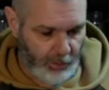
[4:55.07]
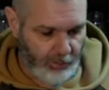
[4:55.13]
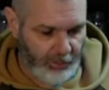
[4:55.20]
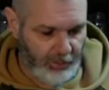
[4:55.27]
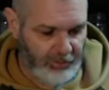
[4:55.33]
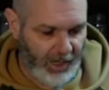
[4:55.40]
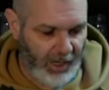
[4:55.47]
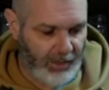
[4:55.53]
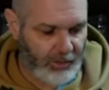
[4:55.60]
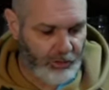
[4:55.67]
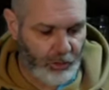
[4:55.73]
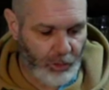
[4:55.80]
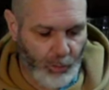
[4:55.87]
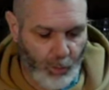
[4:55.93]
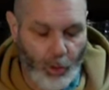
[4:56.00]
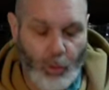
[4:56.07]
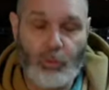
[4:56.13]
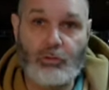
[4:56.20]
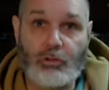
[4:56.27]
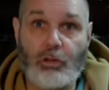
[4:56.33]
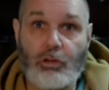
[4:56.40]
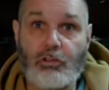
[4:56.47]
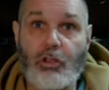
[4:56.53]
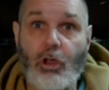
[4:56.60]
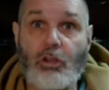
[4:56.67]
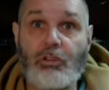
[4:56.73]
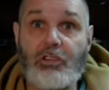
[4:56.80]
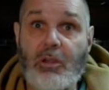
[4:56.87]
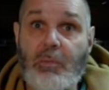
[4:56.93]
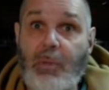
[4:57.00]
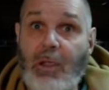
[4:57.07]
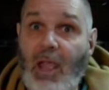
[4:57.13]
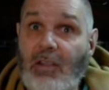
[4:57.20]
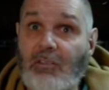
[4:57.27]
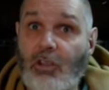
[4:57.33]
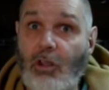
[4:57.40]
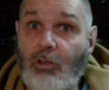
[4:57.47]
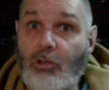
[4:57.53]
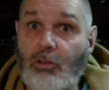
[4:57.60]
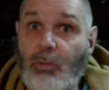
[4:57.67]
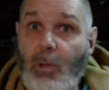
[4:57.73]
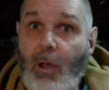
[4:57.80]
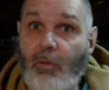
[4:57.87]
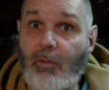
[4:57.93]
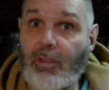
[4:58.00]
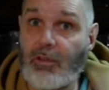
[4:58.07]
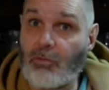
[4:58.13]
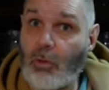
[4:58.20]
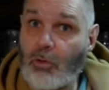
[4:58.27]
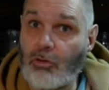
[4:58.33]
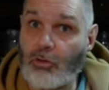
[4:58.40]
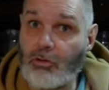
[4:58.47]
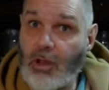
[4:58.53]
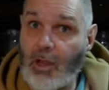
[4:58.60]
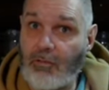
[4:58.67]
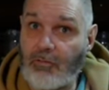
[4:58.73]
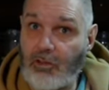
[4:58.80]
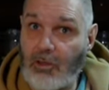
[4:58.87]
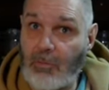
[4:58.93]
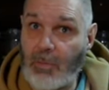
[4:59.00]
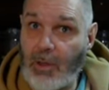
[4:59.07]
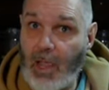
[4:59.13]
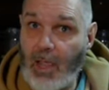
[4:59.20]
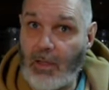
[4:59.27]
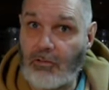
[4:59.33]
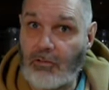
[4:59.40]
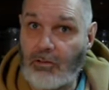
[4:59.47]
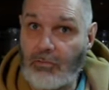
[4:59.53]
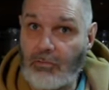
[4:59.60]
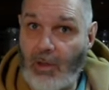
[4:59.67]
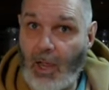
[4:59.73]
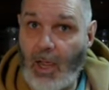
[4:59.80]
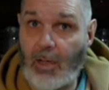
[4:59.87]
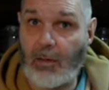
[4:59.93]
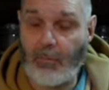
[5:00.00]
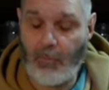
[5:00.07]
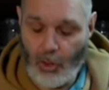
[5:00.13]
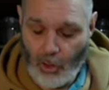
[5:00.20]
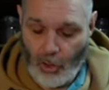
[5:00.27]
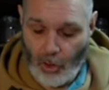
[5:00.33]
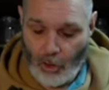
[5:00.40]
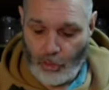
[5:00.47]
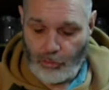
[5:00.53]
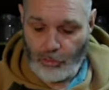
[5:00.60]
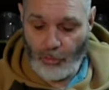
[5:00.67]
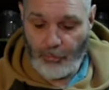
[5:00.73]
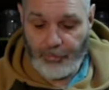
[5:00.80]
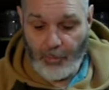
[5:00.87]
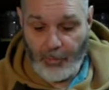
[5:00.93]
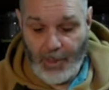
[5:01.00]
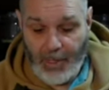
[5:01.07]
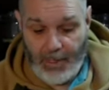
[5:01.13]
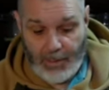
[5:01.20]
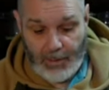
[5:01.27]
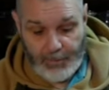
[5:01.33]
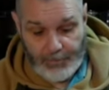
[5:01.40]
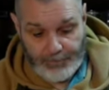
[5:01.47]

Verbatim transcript: the Tank 2 Ultra's got GPS on as well this one doesn't have GPS right so for me